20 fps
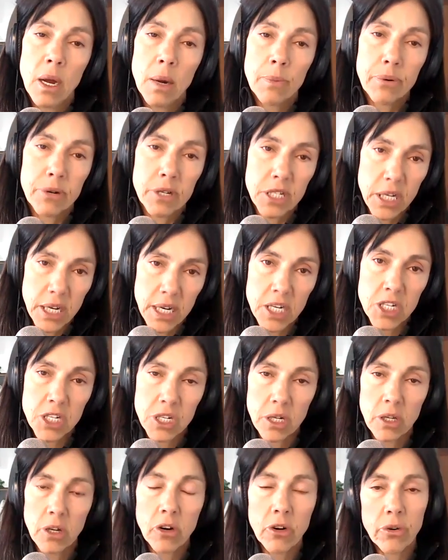
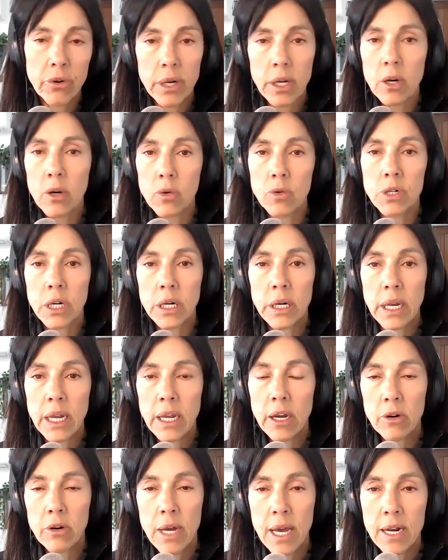protection critical to
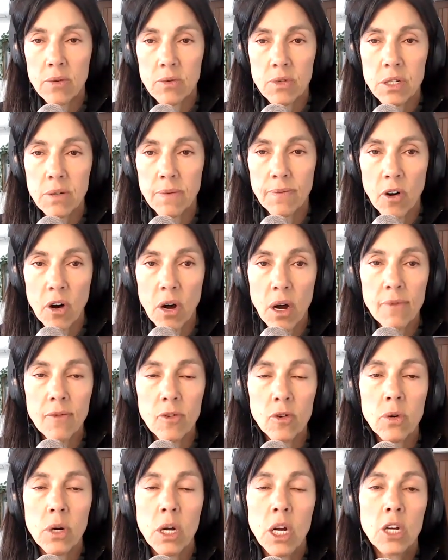neonatal
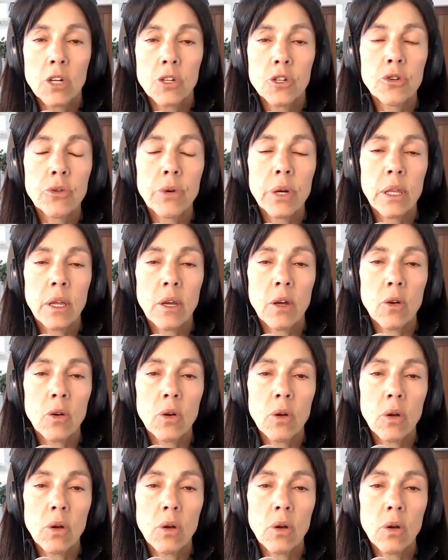survival during the
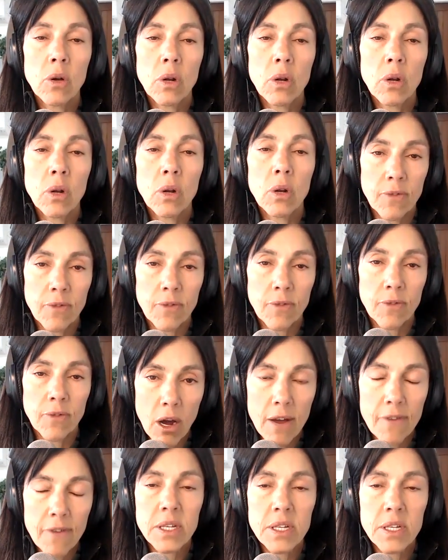early days of life,